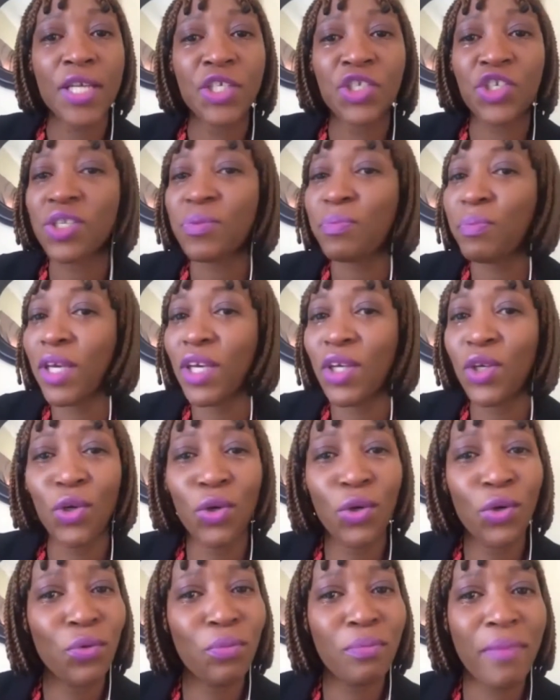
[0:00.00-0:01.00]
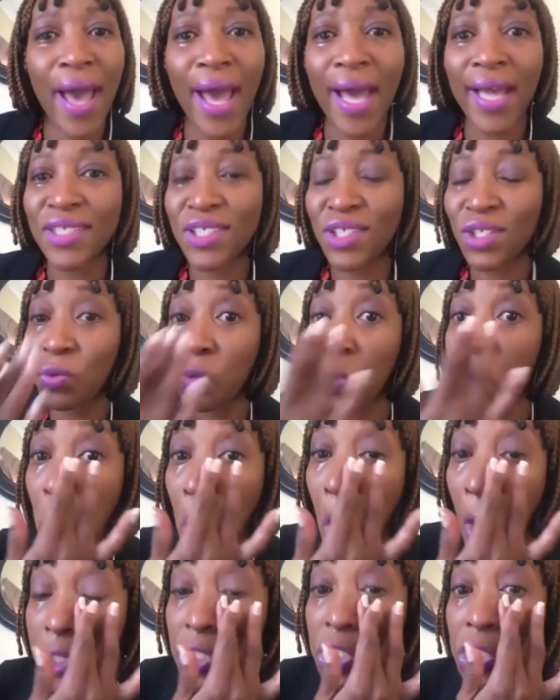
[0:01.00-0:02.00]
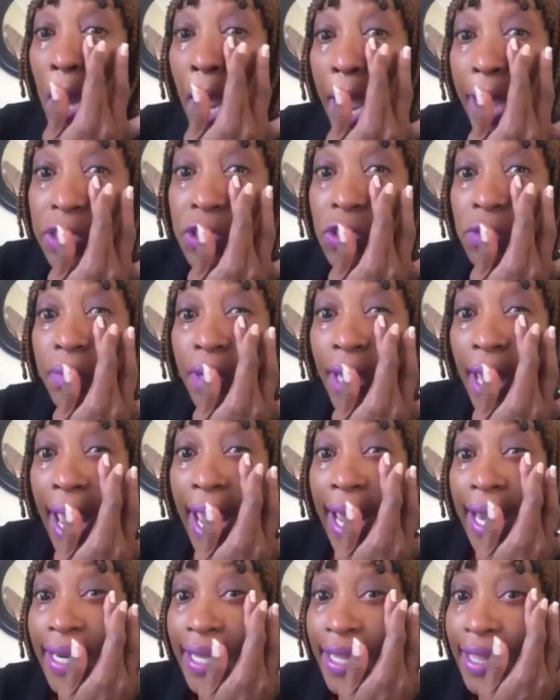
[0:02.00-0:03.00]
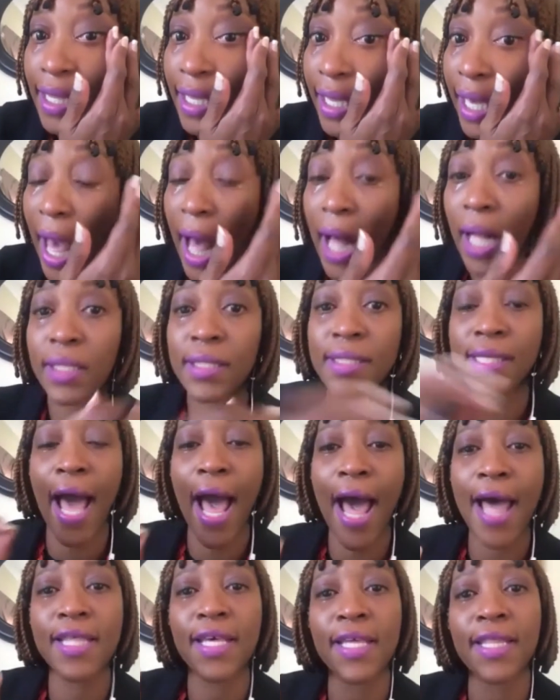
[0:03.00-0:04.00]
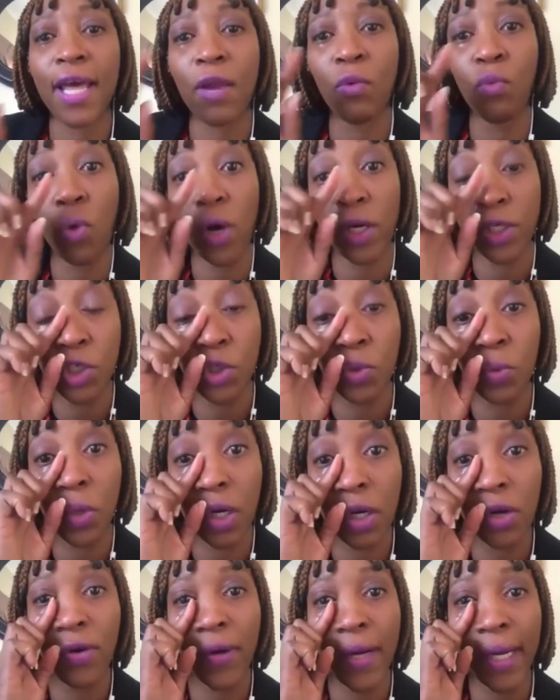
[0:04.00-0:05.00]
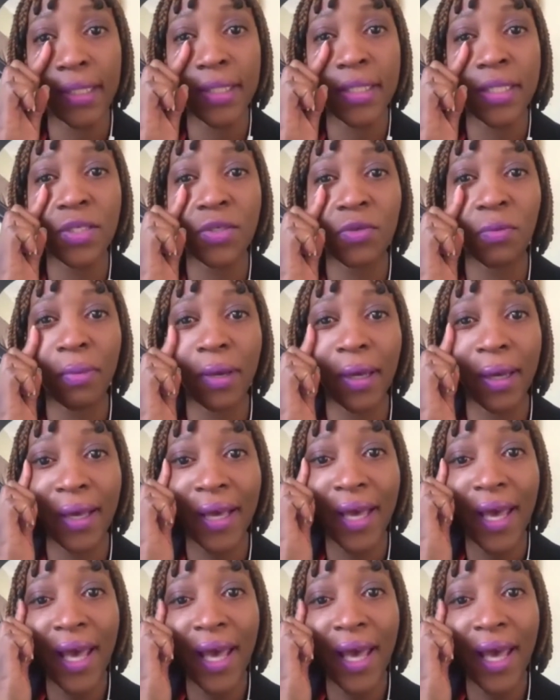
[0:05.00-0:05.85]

Just be you, man. Do not try to be anything else other than what you were created to be.